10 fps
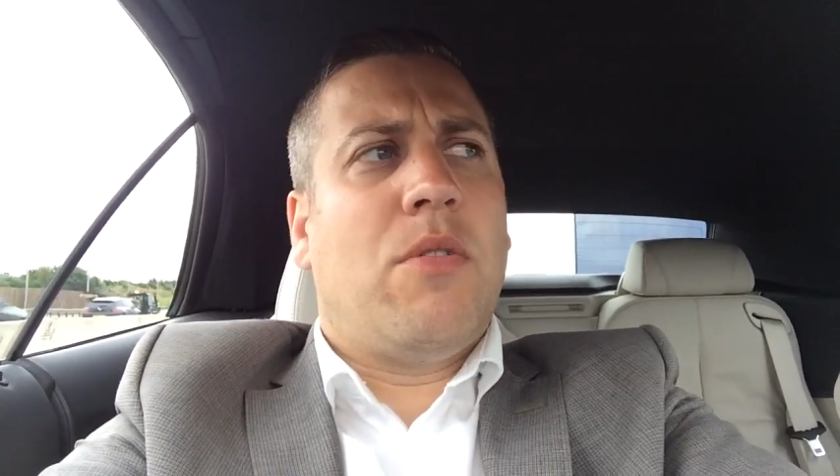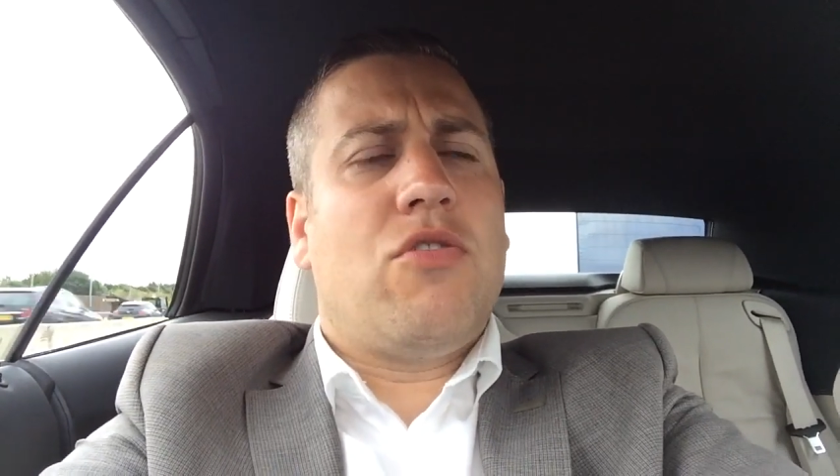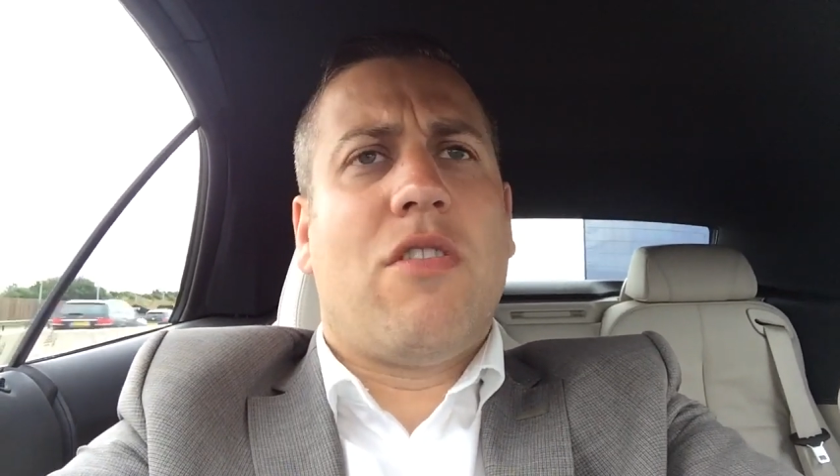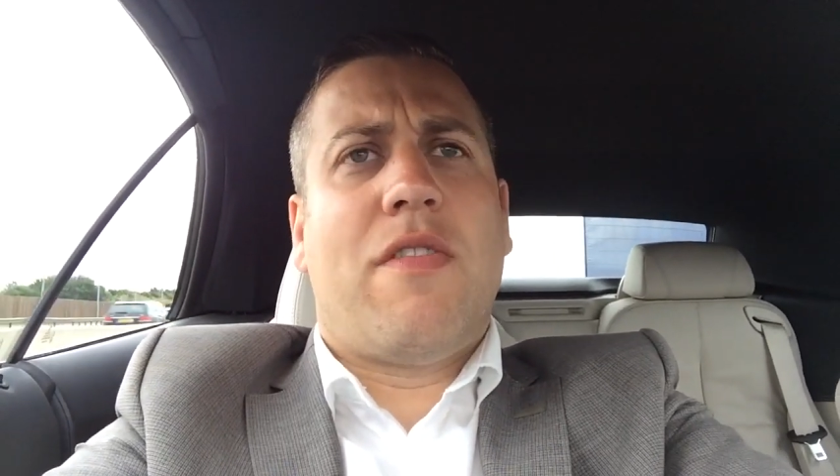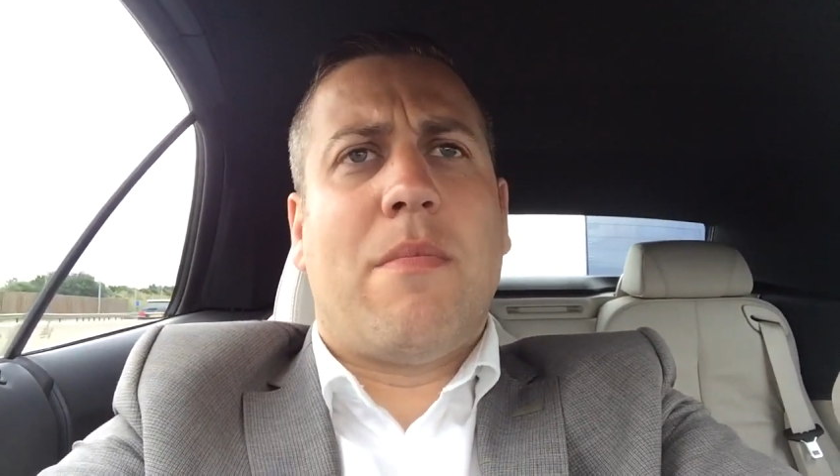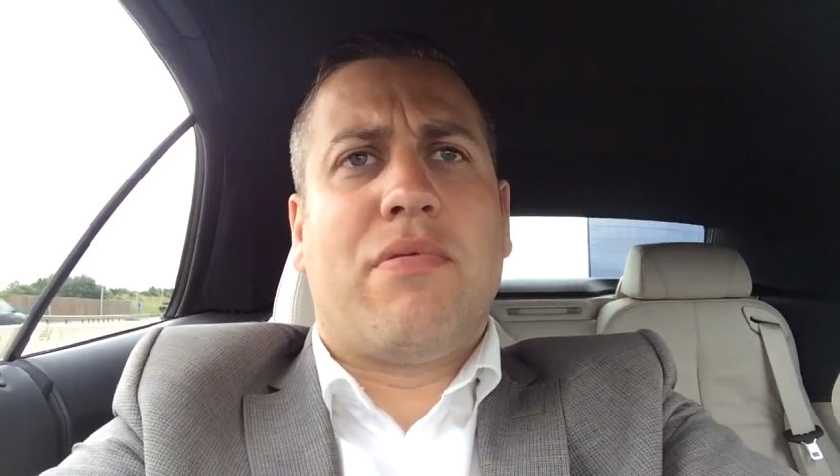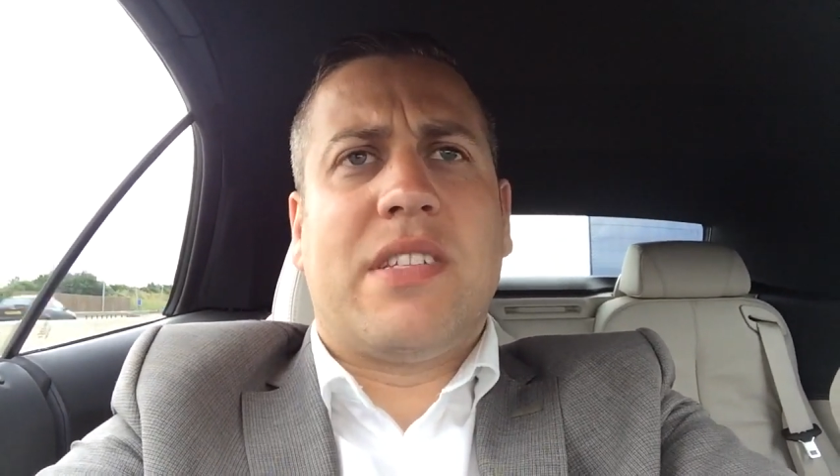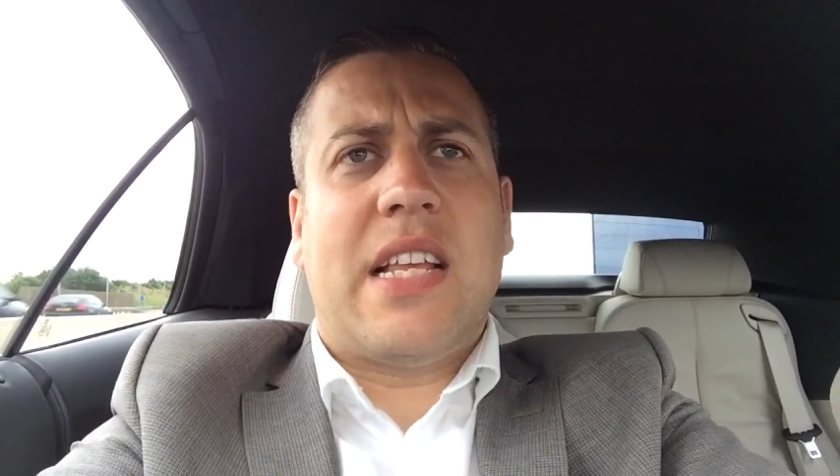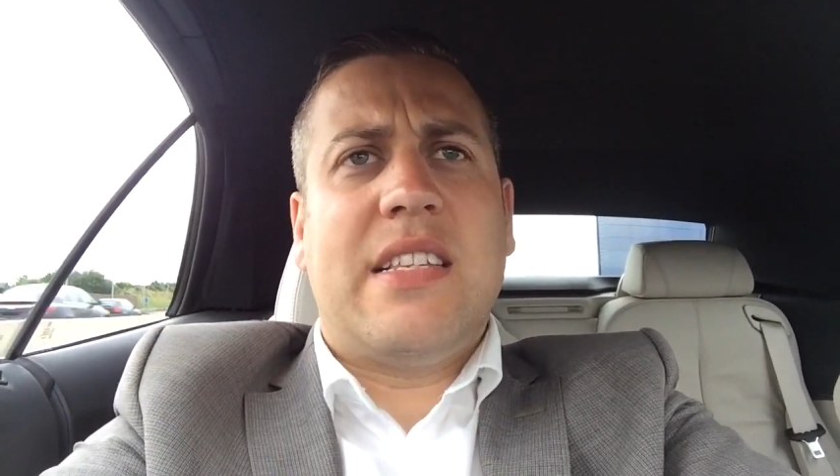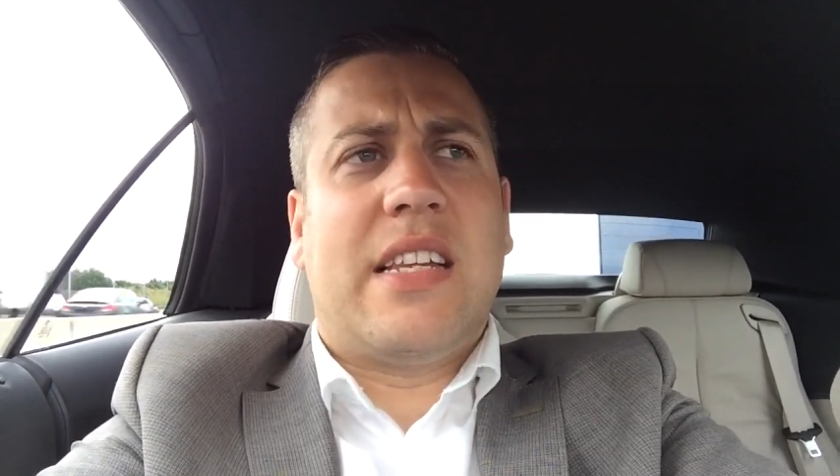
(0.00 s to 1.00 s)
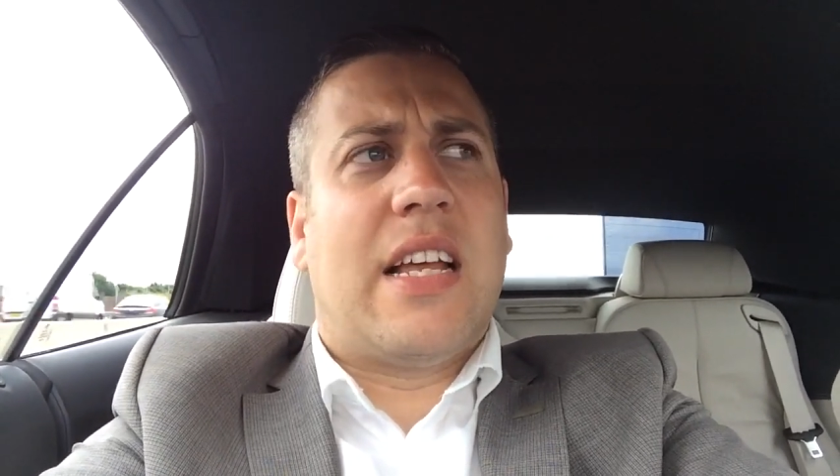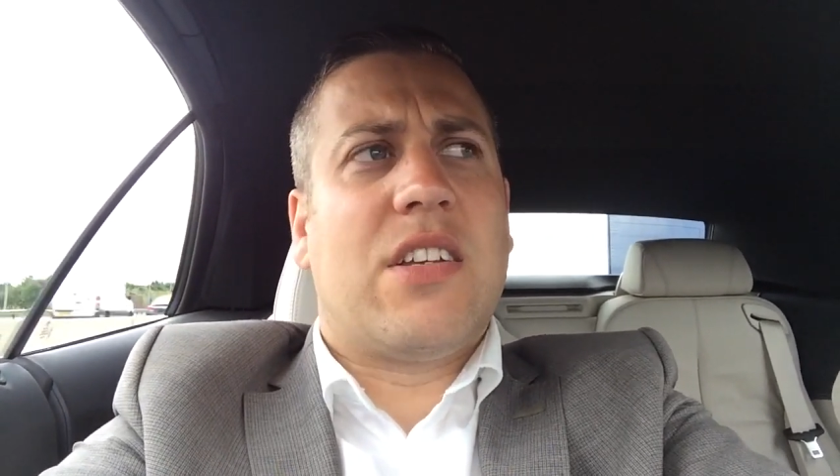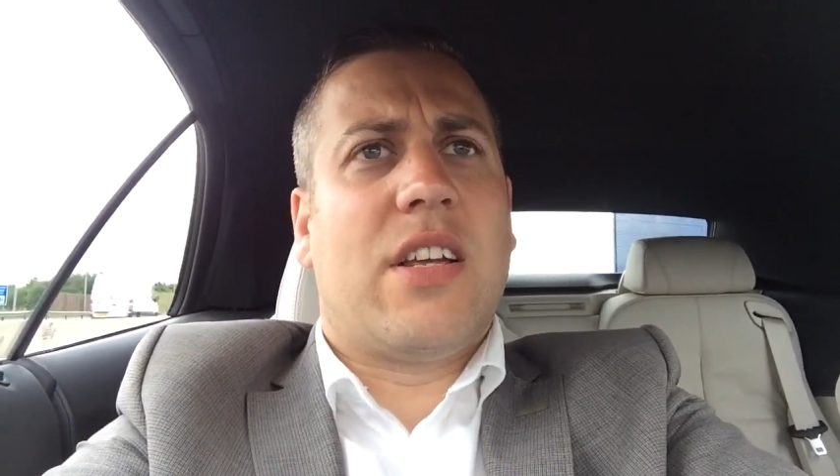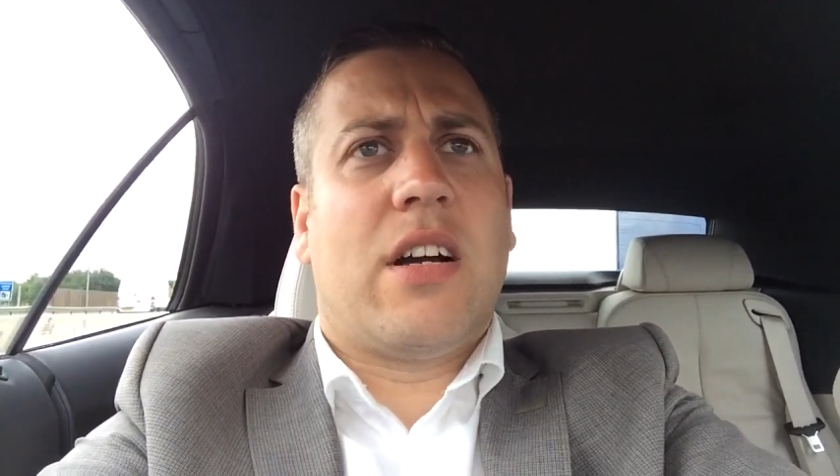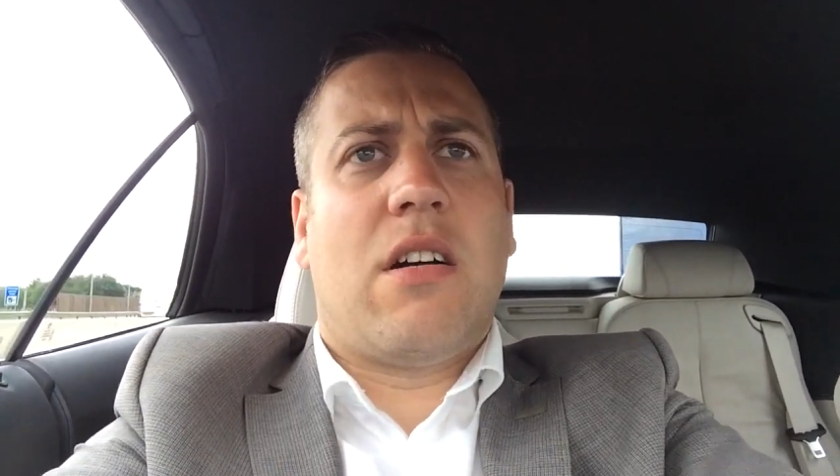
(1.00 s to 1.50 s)
not sure if I'm presenting
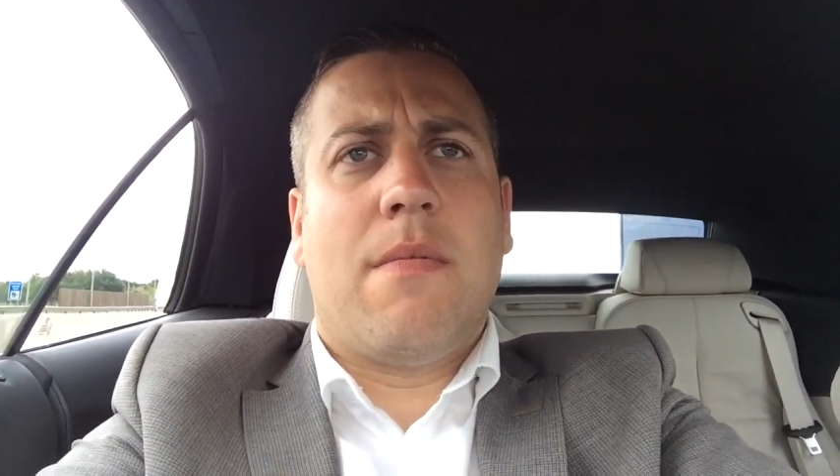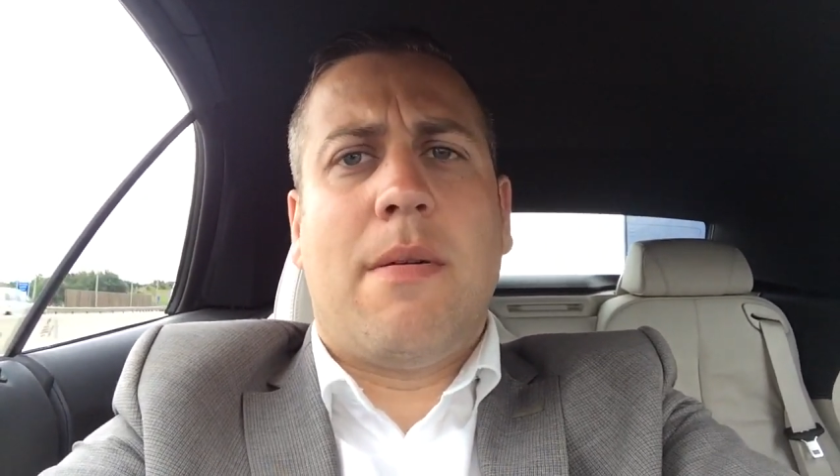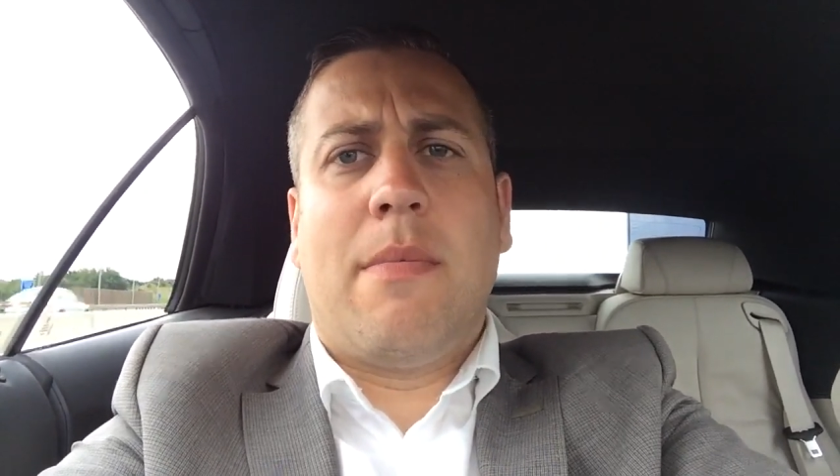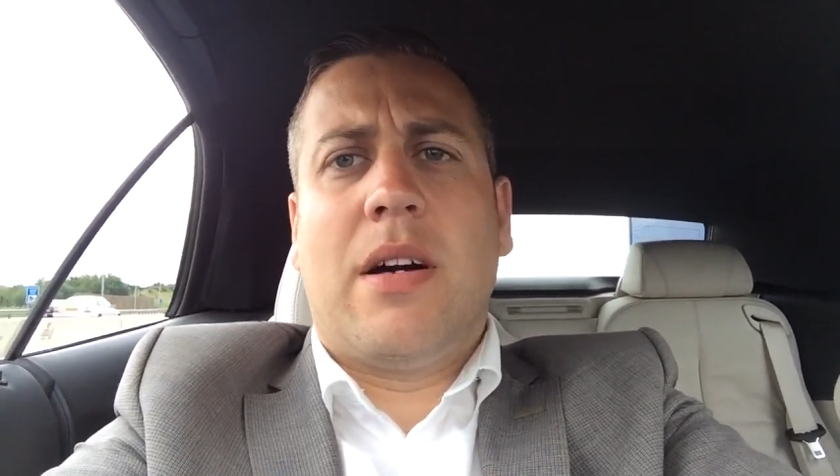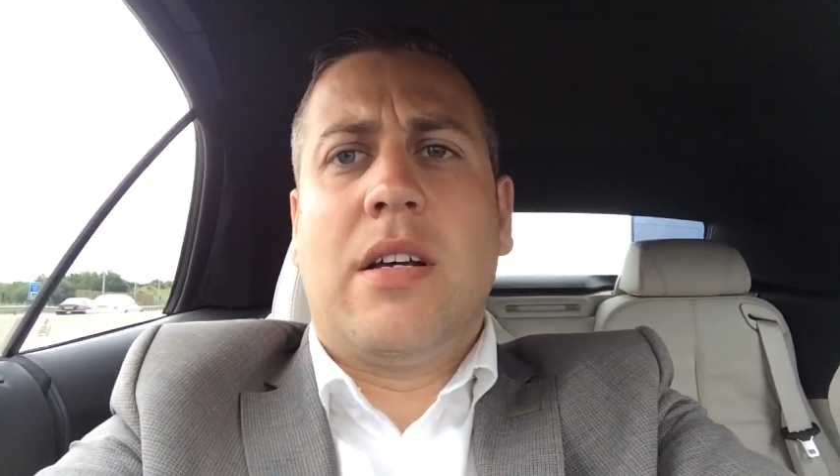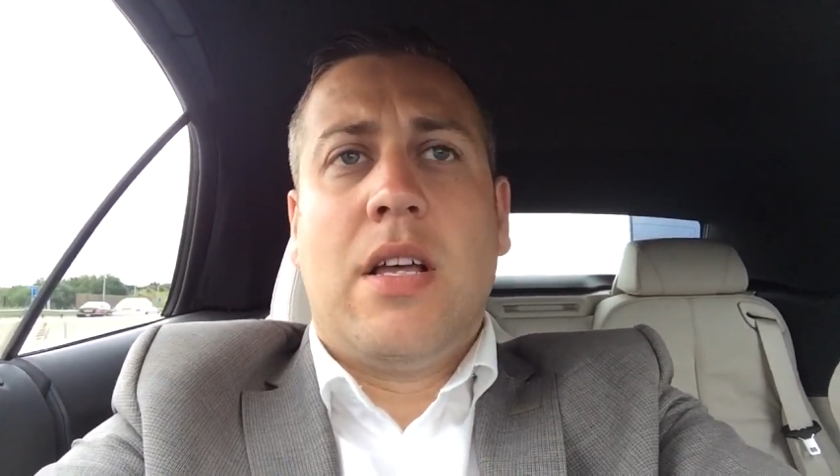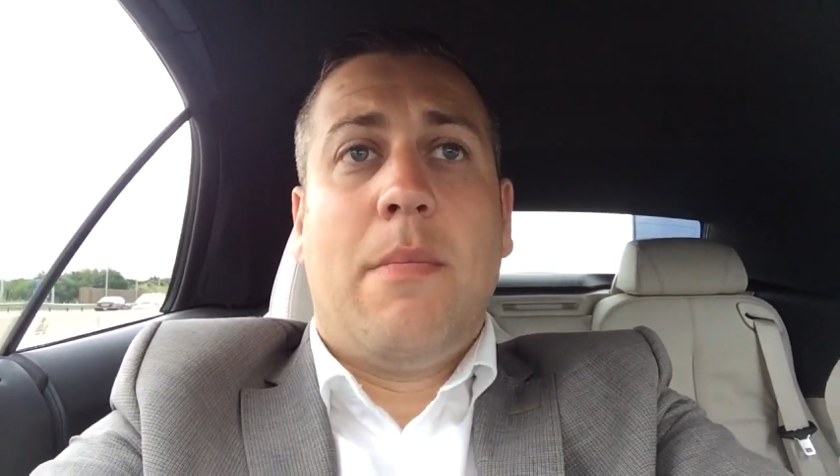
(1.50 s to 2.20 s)
actually, I can't remember.